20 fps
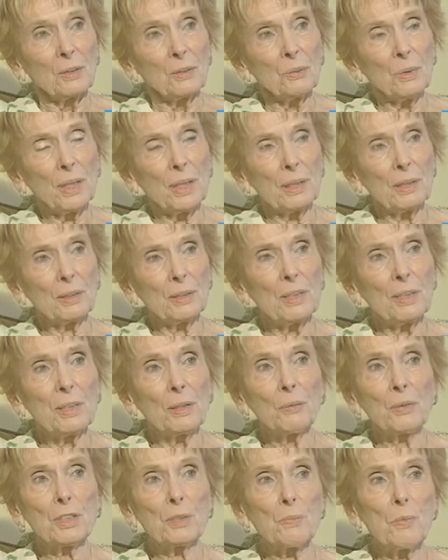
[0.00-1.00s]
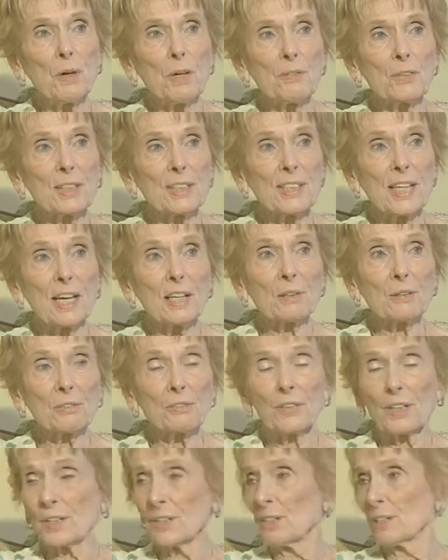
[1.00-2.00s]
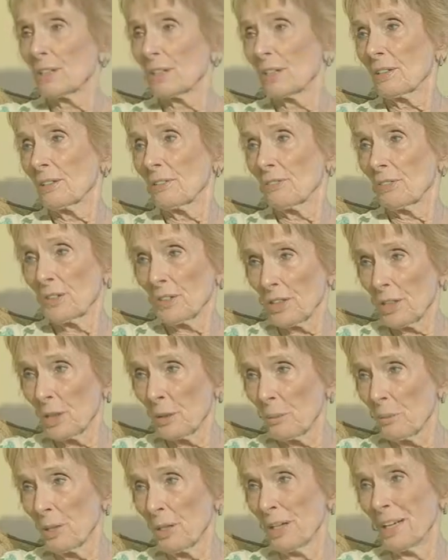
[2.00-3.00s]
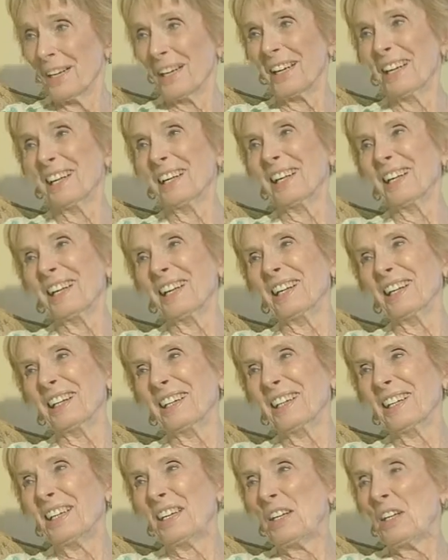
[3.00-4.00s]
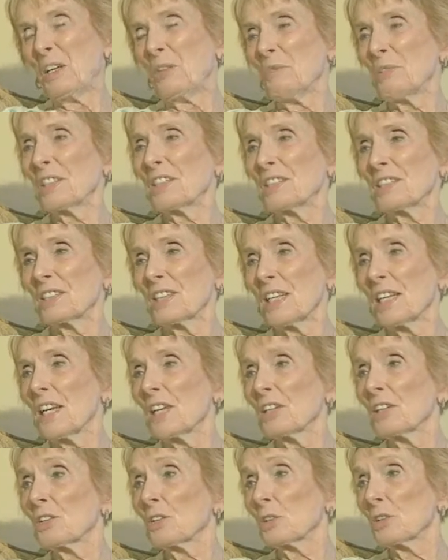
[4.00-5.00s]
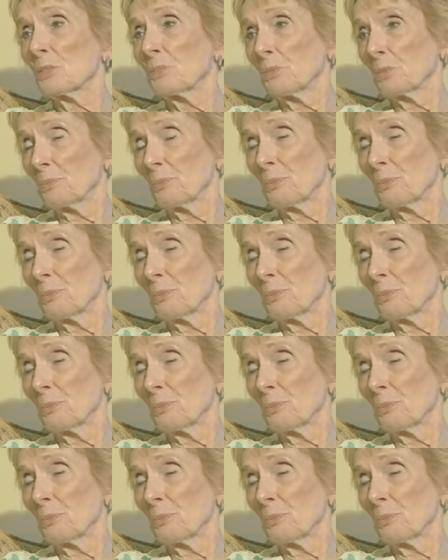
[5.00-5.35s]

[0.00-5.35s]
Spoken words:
Well, it was more of a sacrifice for them because they had other